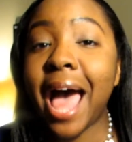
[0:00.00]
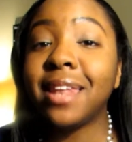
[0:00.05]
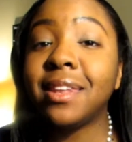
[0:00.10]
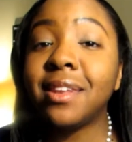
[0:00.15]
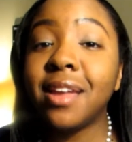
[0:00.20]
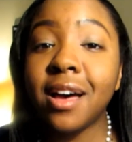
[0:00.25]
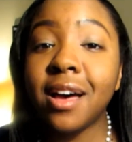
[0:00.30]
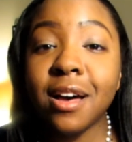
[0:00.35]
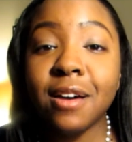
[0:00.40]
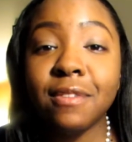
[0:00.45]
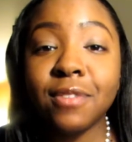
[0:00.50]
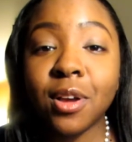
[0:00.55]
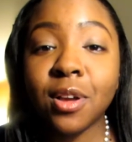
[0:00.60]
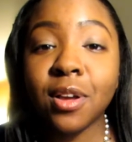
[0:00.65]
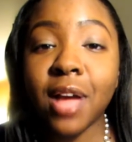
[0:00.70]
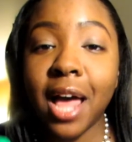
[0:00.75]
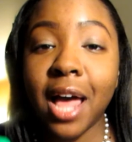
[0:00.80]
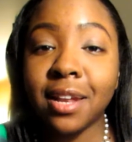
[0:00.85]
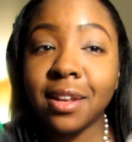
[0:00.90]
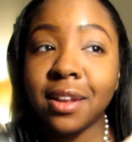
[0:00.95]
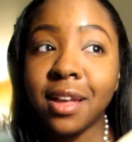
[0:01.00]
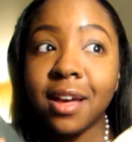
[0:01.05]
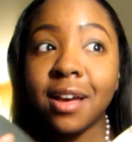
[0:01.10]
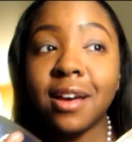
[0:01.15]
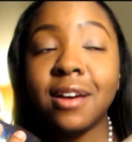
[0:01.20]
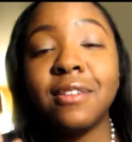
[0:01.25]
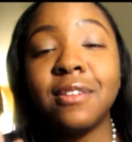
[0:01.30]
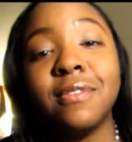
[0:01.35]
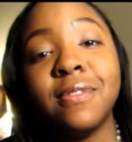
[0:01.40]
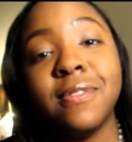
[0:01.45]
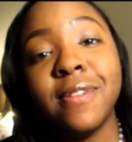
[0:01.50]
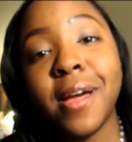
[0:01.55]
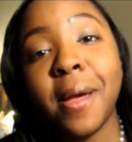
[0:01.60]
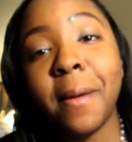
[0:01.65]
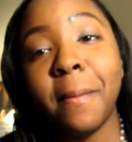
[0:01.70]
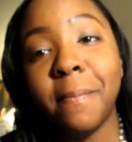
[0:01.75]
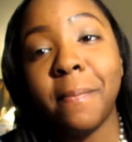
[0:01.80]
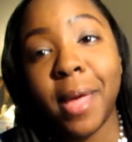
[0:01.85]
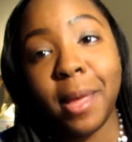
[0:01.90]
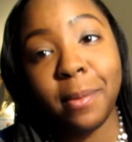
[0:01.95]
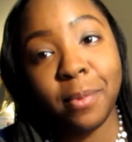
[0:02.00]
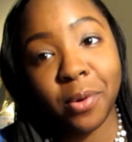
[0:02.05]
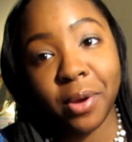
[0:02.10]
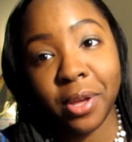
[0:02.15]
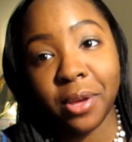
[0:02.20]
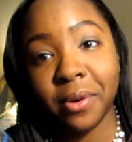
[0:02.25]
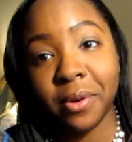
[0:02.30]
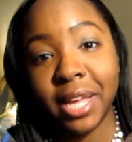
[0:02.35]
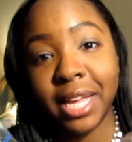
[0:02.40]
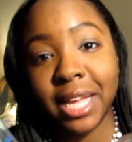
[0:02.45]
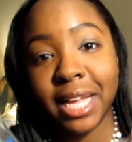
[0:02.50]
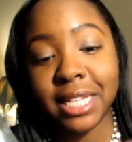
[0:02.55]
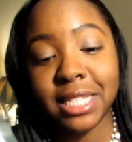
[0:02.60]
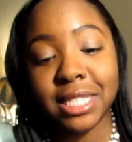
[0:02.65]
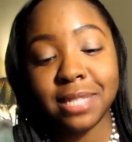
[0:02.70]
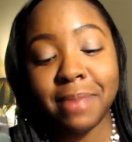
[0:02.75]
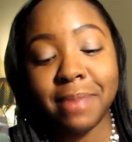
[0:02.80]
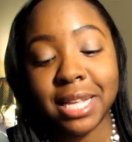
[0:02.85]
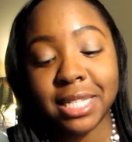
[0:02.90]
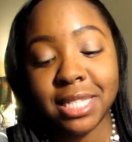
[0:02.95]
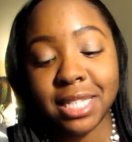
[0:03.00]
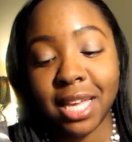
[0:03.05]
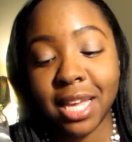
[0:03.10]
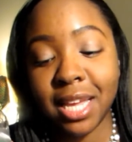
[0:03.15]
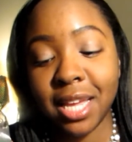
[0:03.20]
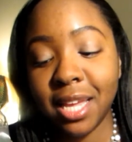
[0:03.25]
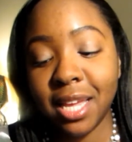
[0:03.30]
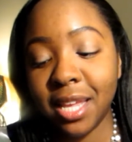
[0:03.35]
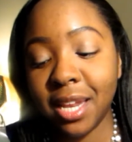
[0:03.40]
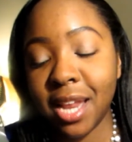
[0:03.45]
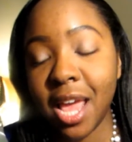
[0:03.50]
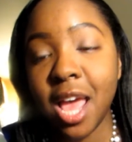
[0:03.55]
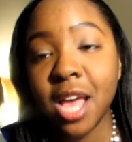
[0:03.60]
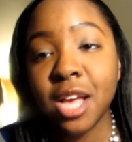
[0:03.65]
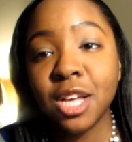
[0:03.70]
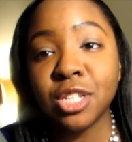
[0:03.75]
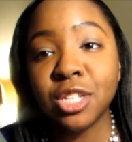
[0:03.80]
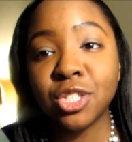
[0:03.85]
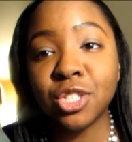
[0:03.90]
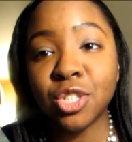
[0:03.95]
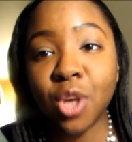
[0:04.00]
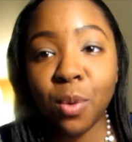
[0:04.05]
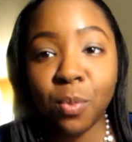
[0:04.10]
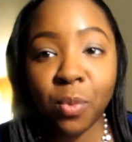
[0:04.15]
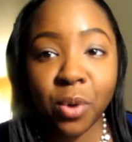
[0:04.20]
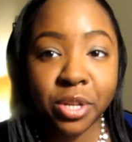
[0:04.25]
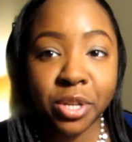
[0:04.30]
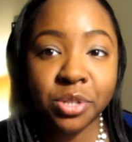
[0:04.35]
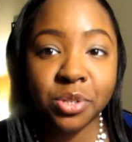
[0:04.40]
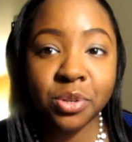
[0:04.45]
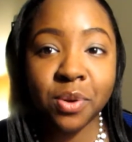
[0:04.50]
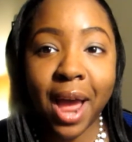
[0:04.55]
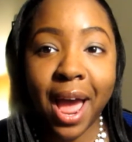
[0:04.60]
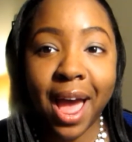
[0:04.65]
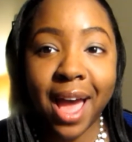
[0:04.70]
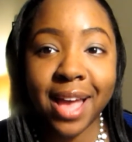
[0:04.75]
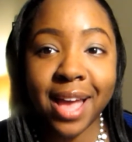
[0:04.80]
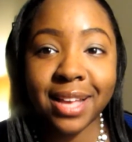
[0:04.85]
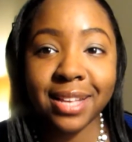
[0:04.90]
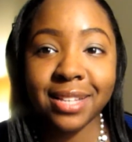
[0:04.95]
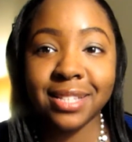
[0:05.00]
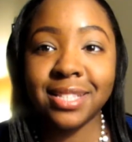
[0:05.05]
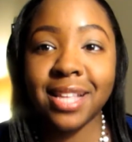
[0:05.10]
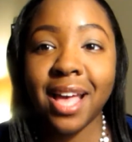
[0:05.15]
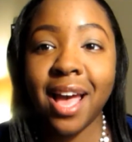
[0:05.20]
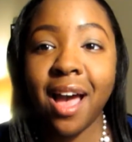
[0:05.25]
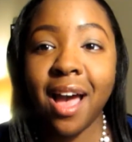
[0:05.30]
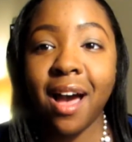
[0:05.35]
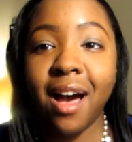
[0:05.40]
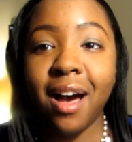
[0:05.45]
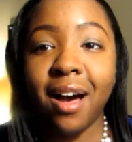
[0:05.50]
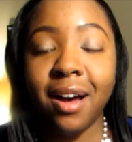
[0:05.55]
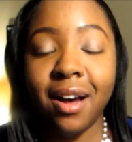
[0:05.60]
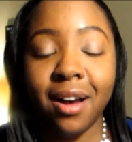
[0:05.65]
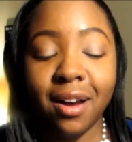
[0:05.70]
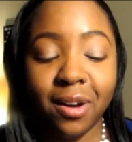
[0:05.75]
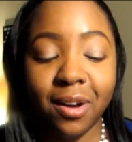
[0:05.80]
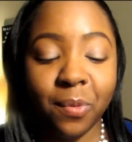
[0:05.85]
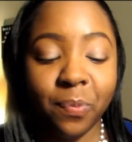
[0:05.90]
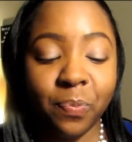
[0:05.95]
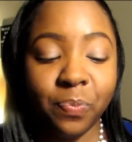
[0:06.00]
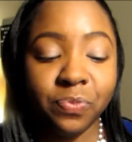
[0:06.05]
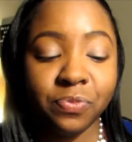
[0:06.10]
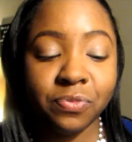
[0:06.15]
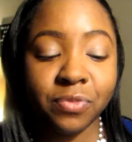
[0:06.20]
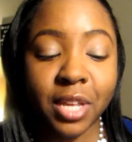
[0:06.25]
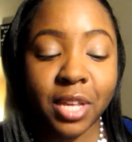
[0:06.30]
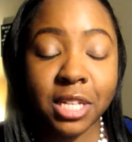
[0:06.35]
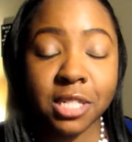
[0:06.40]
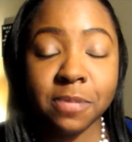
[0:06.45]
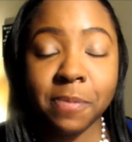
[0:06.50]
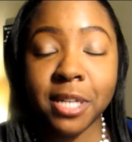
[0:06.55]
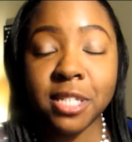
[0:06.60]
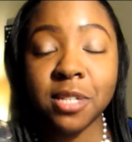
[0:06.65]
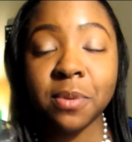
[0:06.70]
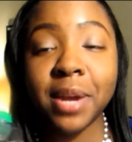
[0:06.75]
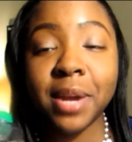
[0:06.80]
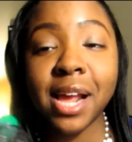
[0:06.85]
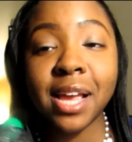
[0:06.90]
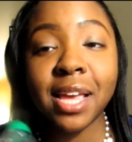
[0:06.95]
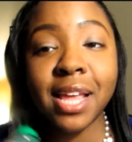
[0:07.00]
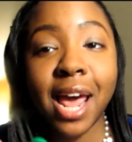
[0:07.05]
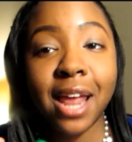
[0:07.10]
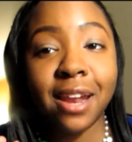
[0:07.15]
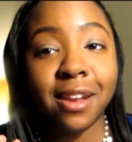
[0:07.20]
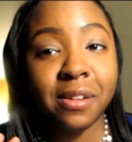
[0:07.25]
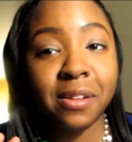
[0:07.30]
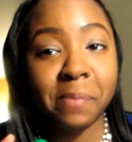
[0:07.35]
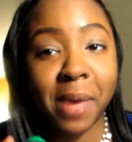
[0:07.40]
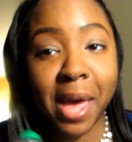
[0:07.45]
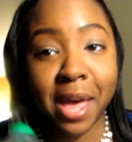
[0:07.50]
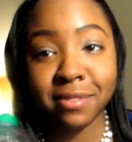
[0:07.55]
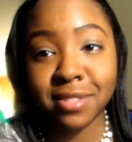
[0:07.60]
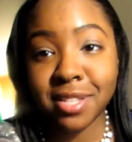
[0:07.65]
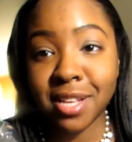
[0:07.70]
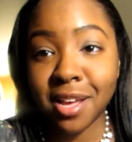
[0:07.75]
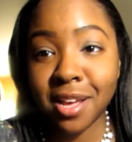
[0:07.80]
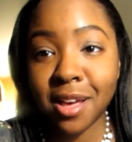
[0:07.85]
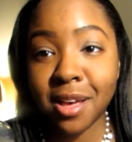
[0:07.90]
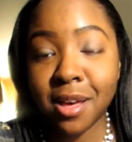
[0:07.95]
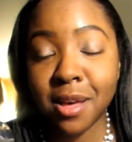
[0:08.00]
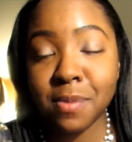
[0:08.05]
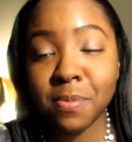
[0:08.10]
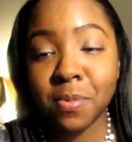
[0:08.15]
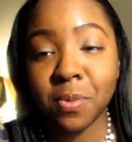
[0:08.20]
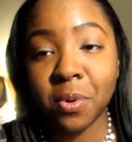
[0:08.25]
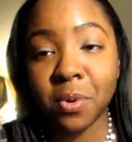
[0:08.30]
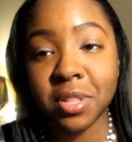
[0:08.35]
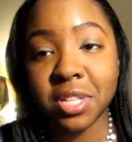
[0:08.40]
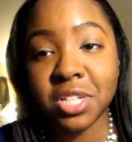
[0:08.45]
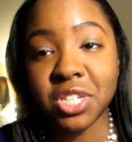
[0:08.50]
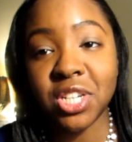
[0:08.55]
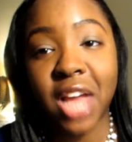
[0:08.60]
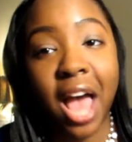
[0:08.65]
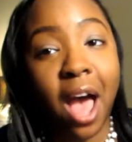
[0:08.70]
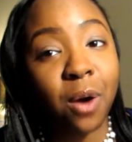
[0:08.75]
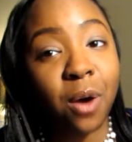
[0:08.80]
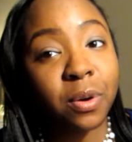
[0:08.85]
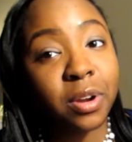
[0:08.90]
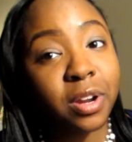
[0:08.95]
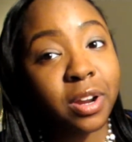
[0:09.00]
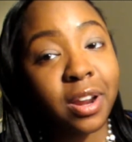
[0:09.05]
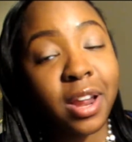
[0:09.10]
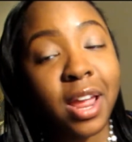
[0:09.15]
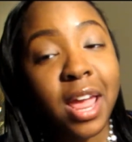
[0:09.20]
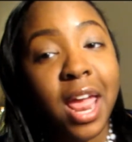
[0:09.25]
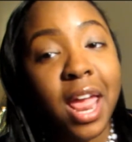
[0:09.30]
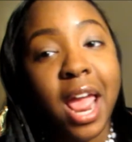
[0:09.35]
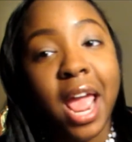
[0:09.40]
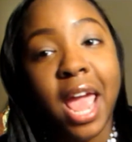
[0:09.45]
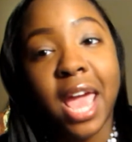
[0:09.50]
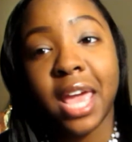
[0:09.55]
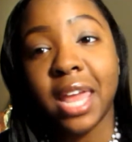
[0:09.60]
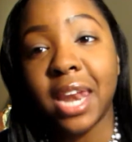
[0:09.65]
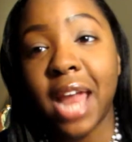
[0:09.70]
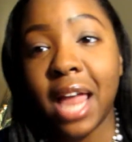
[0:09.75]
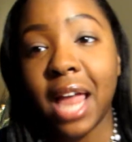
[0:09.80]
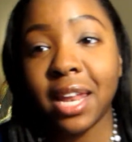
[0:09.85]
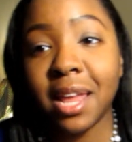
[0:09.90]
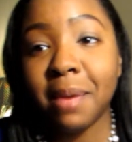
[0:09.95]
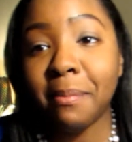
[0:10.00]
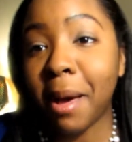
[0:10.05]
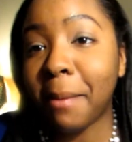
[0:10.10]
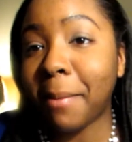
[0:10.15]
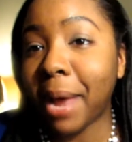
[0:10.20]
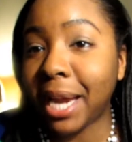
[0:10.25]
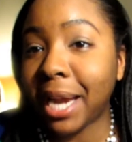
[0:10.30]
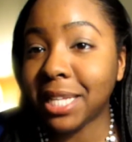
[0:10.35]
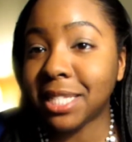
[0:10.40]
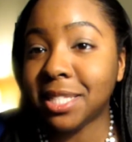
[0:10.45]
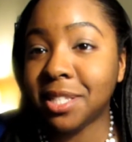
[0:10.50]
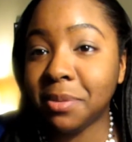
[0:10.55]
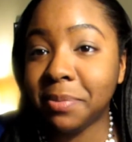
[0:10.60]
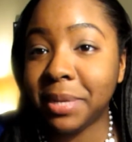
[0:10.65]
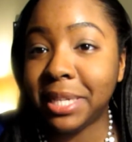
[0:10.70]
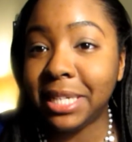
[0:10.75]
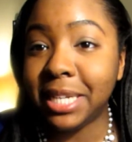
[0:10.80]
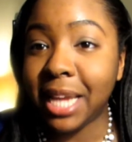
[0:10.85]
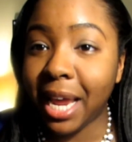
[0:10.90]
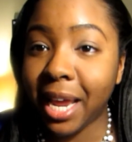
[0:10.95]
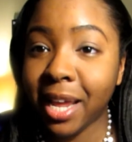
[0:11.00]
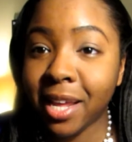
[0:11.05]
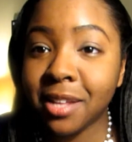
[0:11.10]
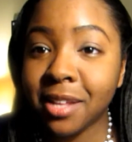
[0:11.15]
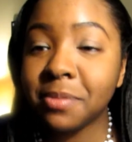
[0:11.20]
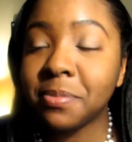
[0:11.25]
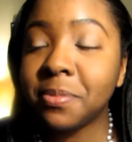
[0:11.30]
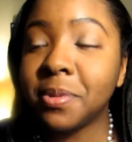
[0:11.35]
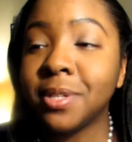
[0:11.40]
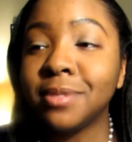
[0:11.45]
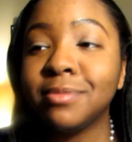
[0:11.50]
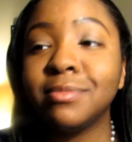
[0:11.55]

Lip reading: love baby oil. It gets my skin so moisturized, especially when I get out of the bathtub or the shower and I let my body still be damp.